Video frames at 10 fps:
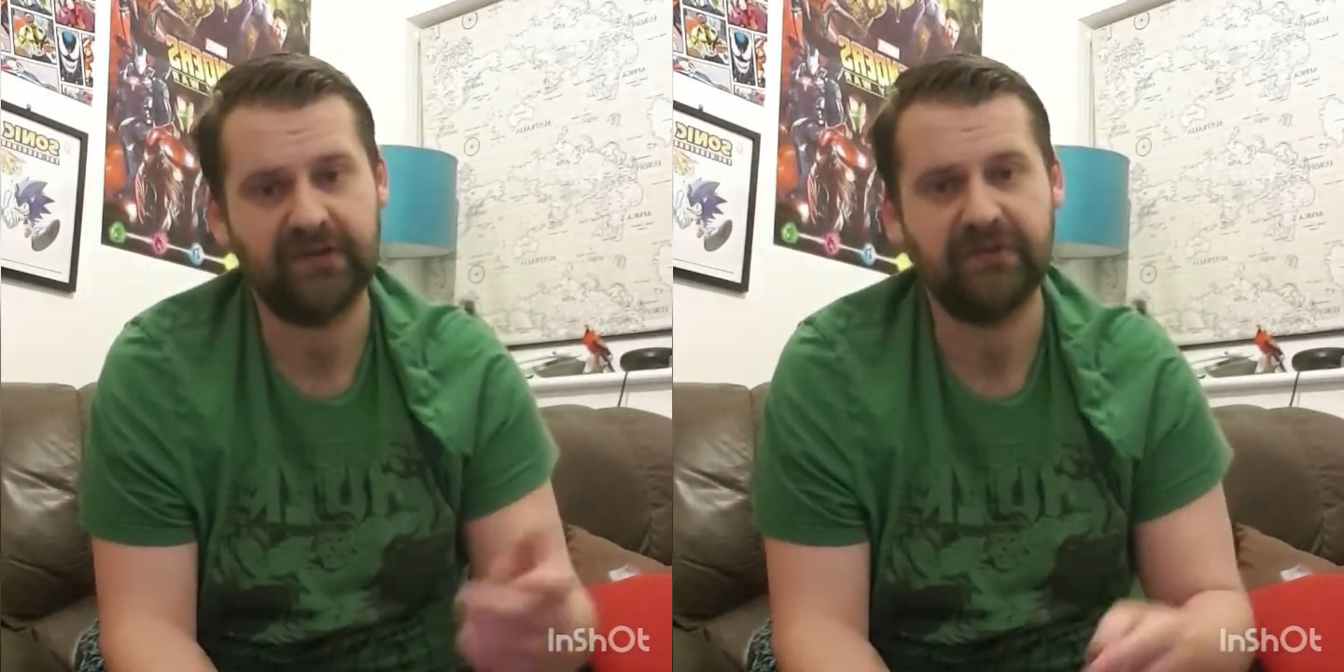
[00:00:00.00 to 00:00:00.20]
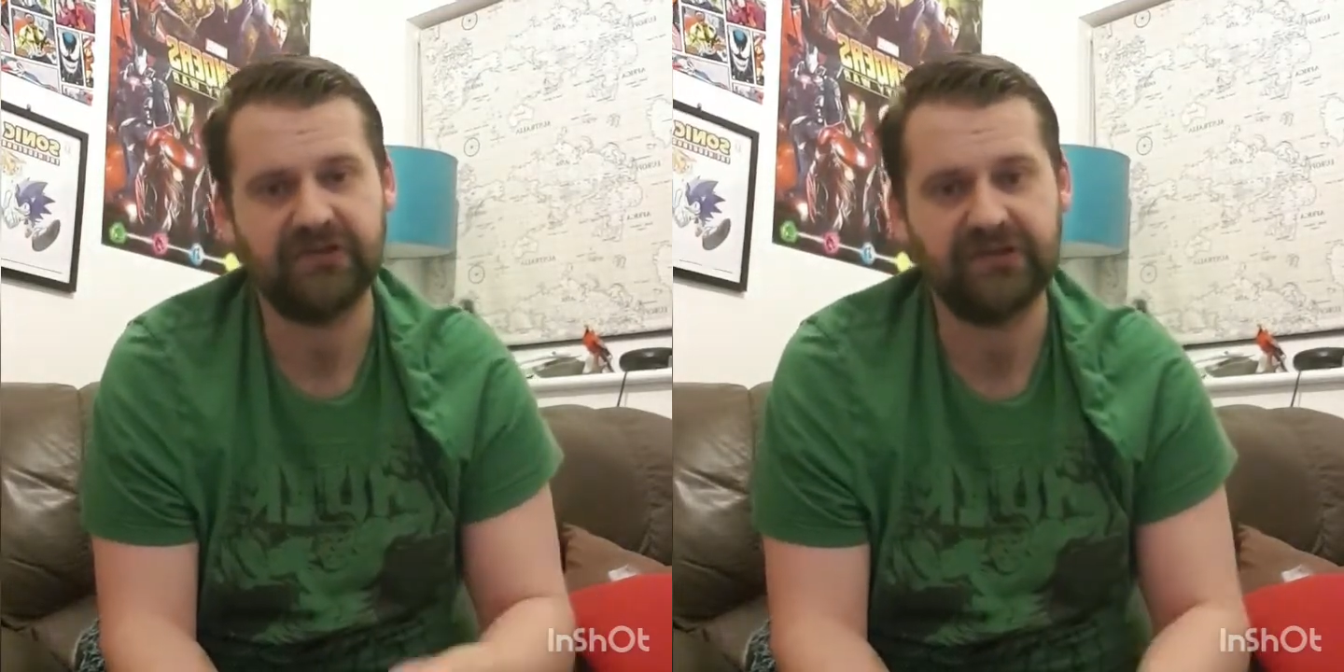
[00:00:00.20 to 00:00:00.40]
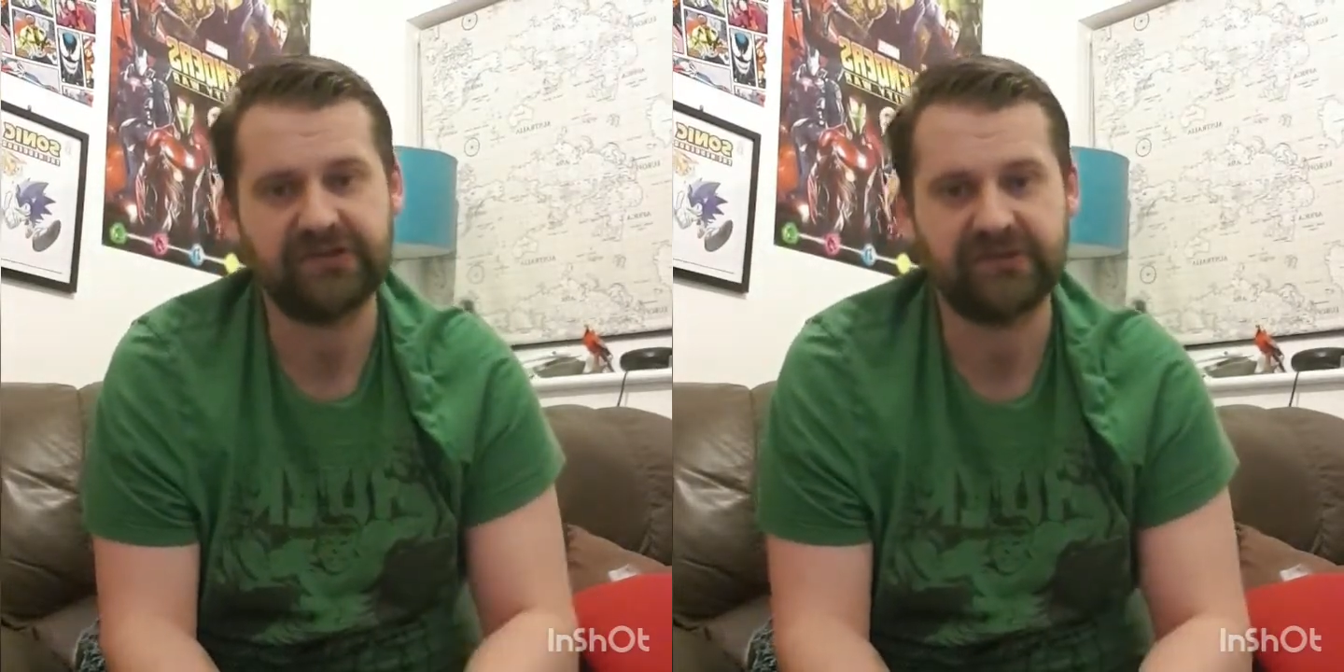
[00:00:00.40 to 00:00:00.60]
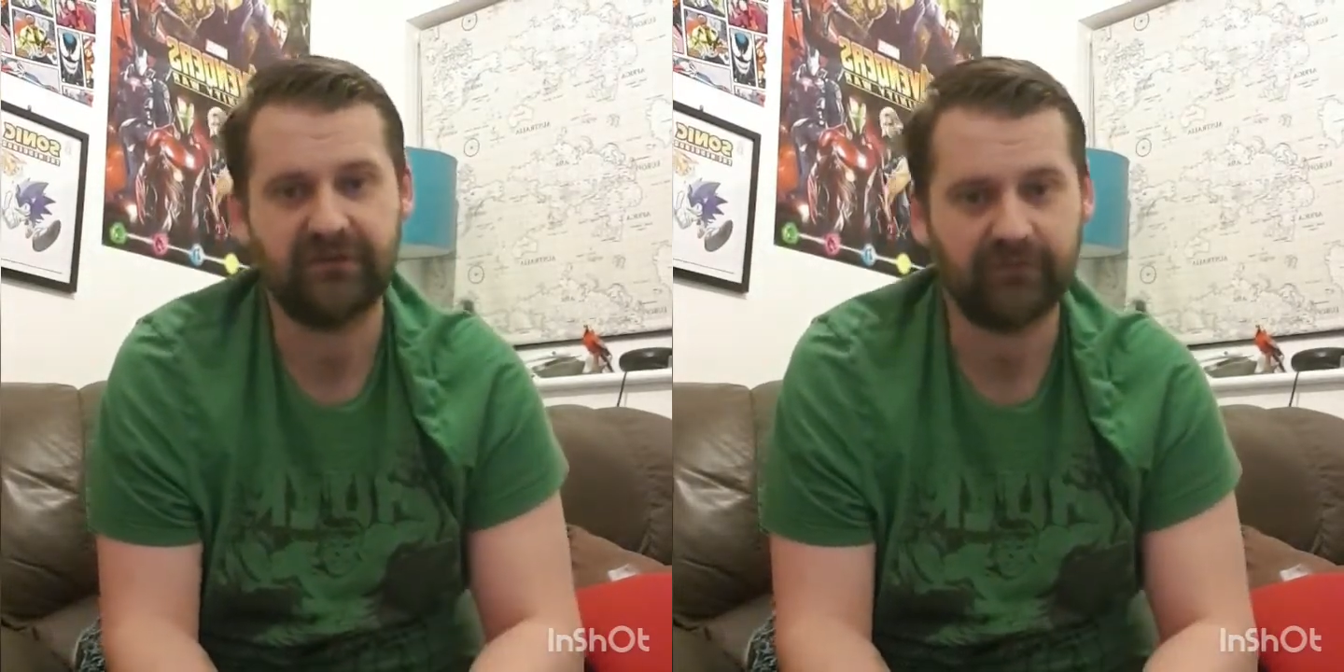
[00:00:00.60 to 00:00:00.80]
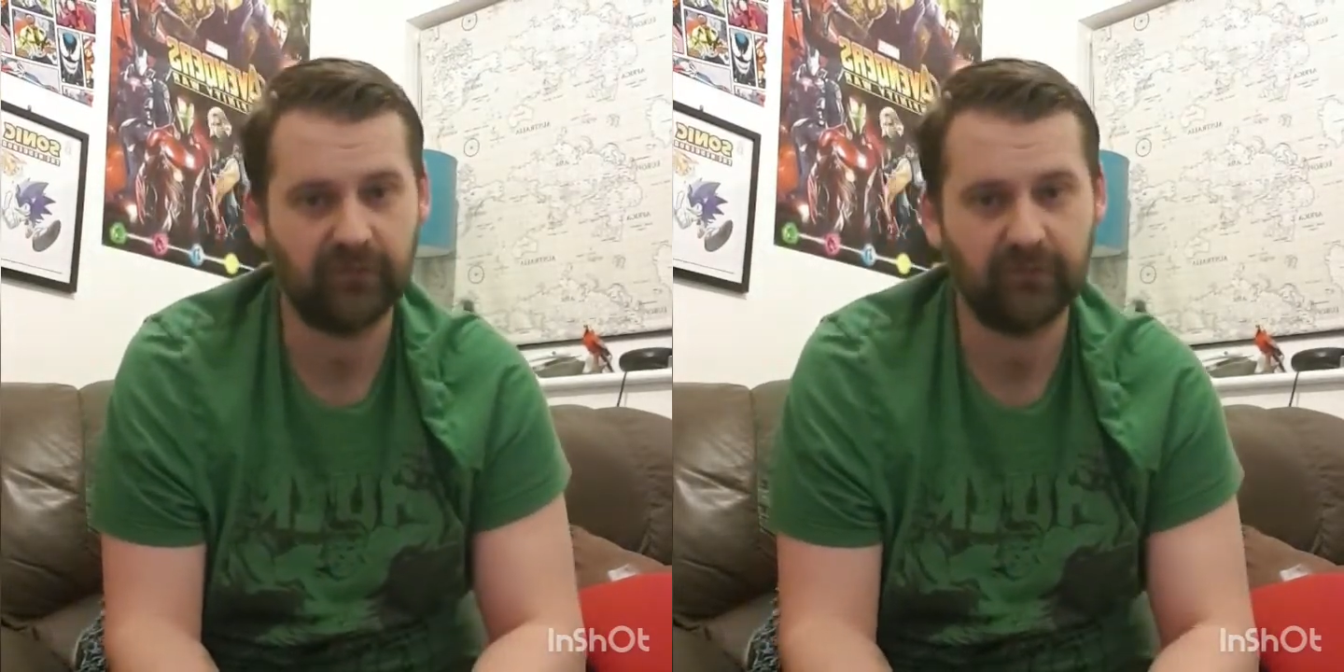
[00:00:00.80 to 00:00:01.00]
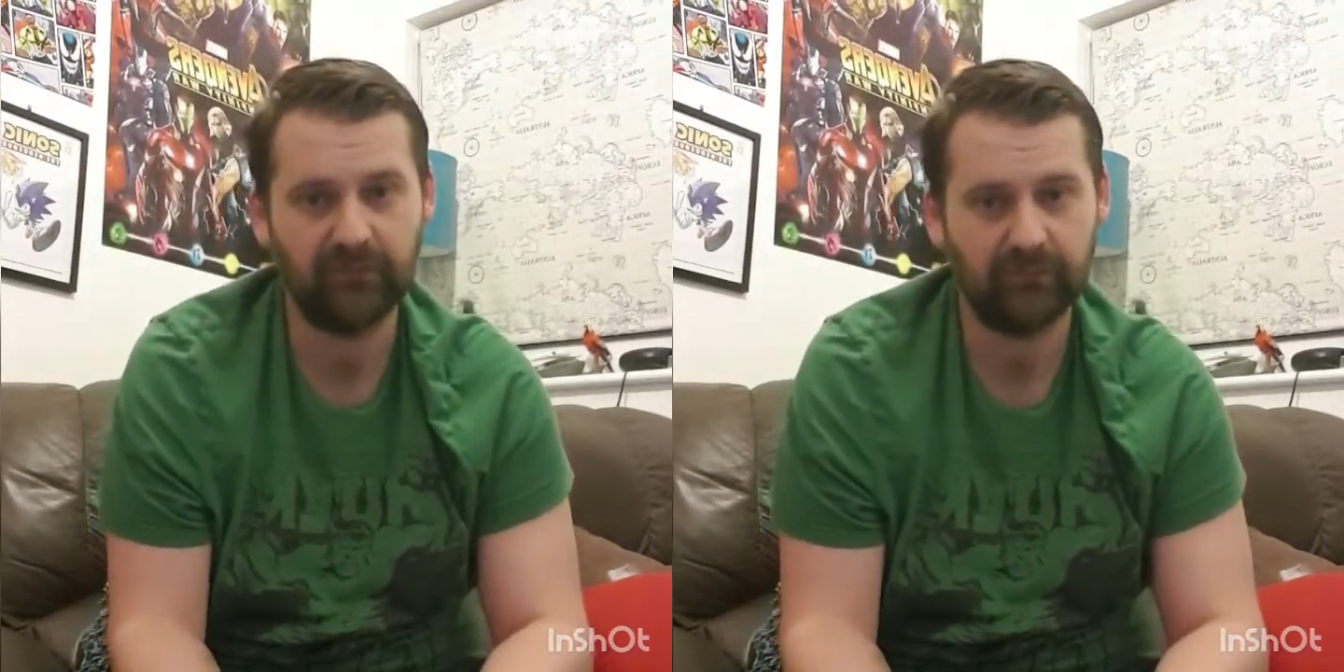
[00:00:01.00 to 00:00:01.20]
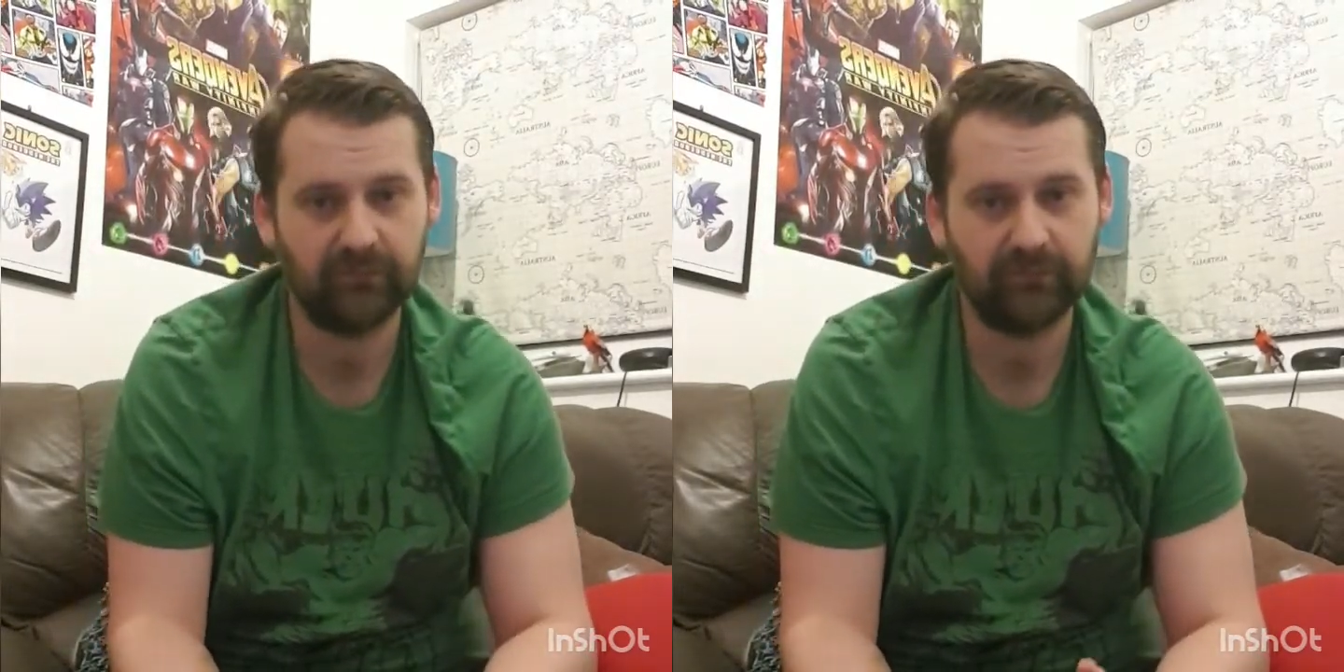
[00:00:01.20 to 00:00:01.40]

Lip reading: images from